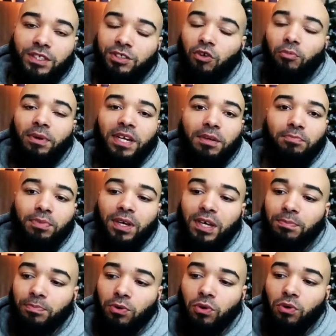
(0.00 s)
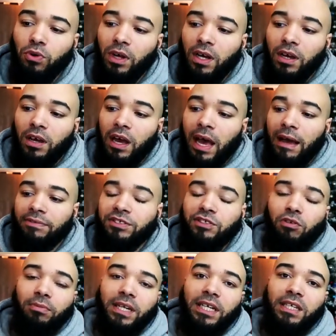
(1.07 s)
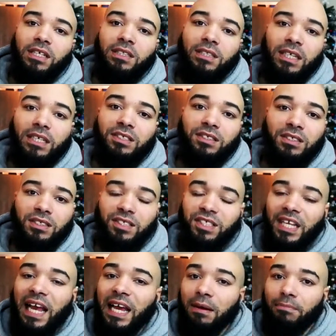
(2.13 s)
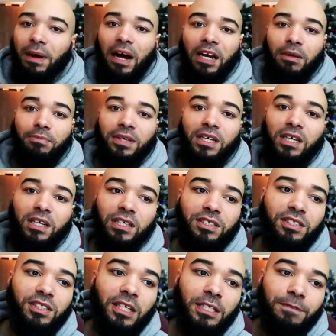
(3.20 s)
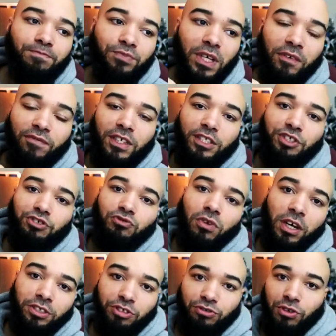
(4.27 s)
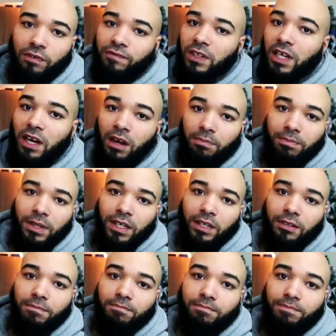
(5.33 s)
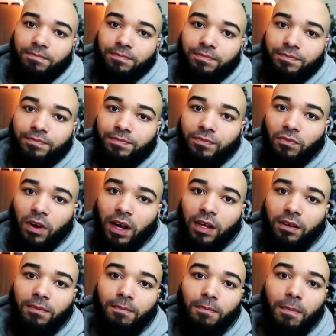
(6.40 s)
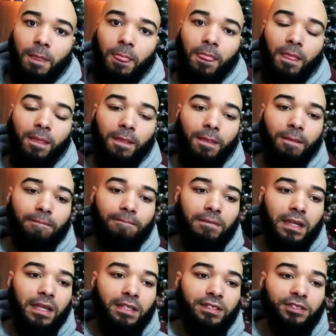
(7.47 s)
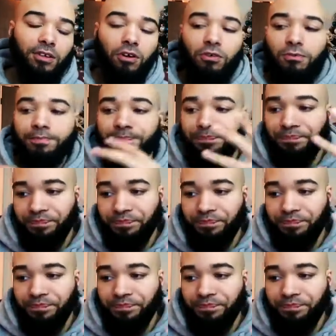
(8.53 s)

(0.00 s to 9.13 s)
So many people have so many good things to say about it because of the structure of the company, right? So